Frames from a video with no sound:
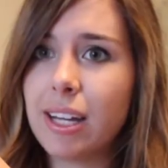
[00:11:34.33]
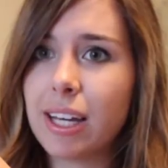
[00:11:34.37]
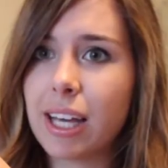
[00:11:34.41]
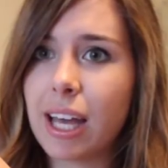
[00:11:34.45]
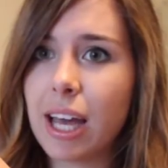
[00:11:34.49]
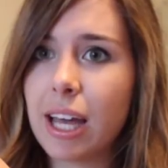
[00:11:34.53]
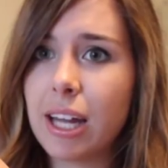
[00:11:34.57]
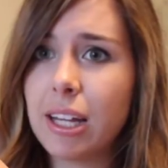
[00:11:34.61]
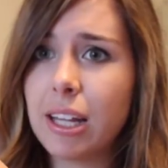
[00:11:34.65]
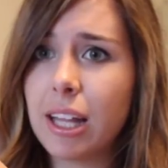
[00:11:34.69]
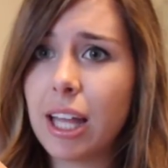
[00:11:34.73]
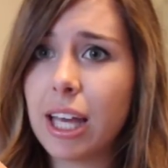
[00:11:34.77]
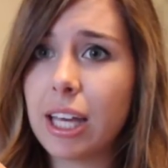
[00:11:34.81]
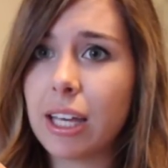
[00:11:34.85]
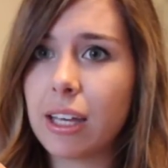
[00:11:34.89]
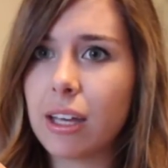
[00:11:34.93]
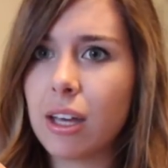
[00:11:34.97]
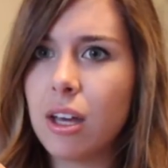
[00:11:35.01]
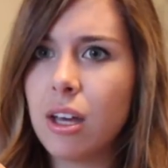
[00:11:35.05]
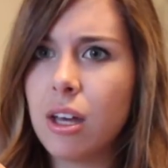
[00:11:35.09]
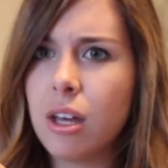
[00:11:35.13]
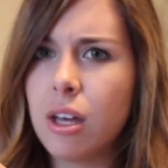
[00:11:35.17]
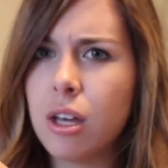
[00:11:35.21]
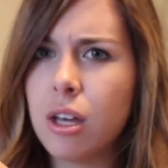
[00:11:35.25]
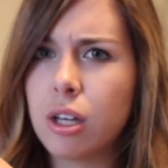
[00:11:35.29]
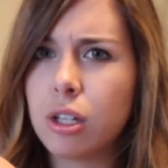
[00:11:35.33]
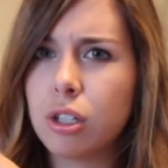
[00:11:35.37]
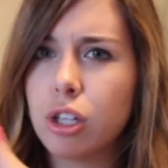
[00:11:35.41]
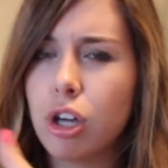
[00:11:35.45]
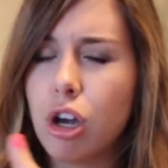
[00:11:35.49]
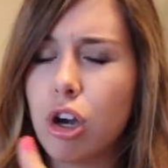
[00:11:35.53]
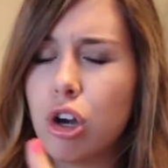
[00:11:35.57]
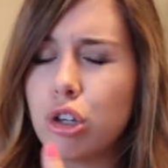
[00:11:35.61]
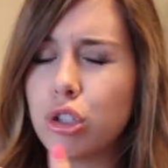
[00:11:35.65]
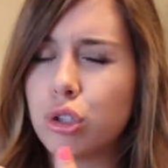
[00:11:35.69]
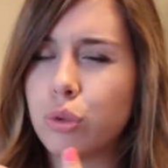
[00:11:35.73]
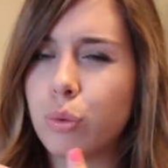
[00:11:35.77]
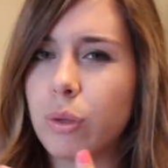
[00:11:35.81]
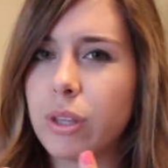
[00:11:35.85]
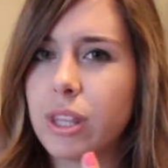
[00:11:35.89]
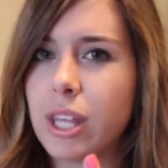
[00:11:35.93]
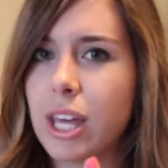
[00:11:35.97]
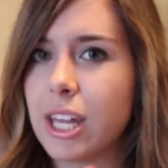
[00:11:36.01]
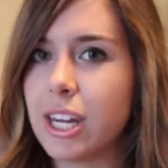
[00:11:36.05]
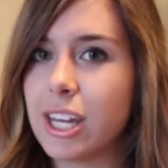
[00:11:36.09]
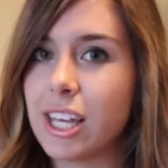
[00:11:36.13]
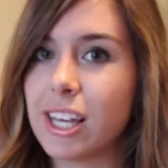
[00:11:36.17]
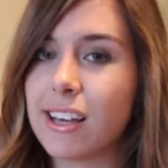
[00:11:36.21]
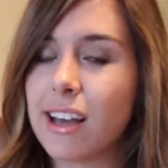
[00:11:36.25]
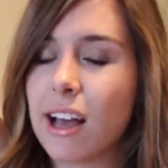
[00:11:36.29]
It kind of like goes with
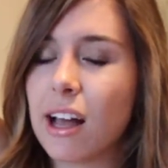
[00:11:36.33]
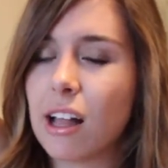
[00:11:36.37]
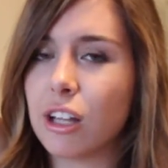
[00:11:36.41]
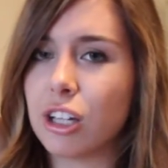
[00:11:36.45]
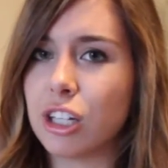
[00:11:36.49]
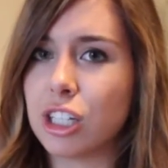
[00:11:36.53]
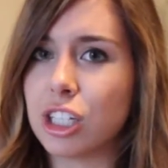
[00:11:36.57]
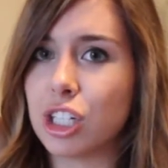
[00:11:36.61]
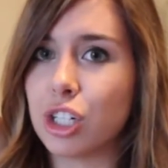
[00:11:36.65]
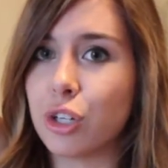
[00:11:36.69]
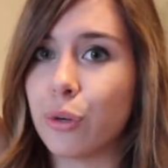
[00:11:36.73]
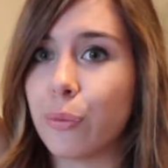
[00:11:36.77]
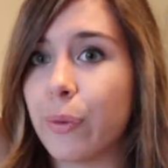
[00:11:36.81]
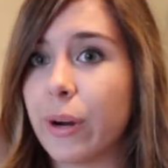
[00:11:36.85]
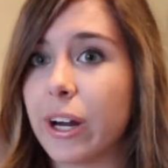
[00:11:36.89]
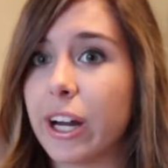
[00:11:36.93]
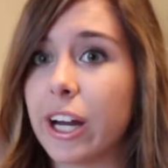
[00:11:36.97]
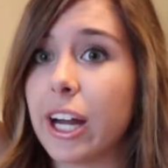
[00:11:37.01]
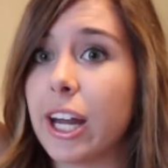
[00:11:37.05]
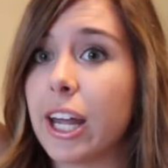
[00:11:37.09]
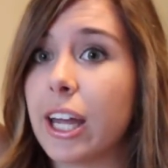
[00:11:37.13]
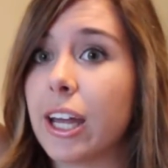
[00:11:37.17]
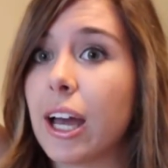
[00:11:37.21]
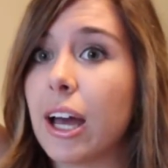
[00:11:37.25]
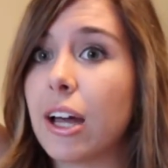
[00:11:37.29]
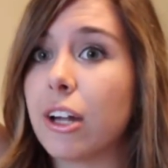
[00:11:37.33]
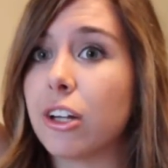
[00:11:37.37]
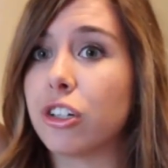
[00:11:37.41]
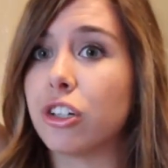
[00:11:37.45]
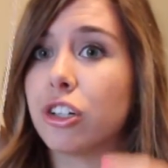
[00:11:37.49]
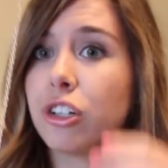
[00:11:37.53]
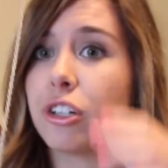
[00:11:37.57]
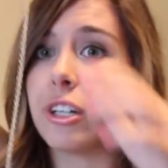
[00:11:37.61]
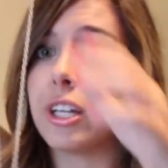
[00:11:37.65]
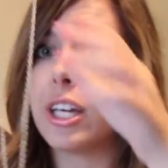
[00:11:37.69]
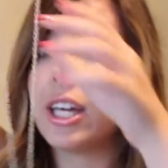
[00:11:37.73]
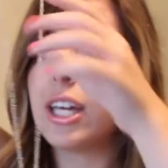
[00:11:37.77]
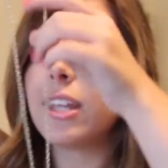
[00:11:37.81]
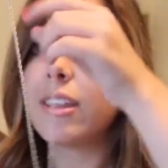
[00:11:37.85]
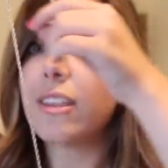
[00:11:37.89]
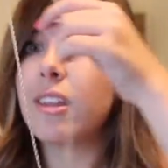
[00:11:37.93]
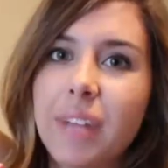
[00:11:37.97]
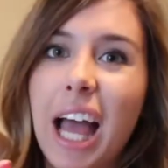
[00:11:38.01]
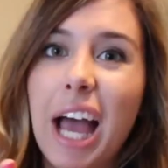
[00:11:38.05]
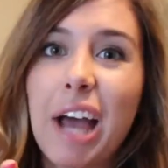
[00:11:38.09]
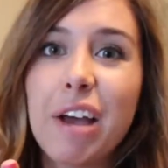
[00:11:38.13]
any color you're wearing underneath.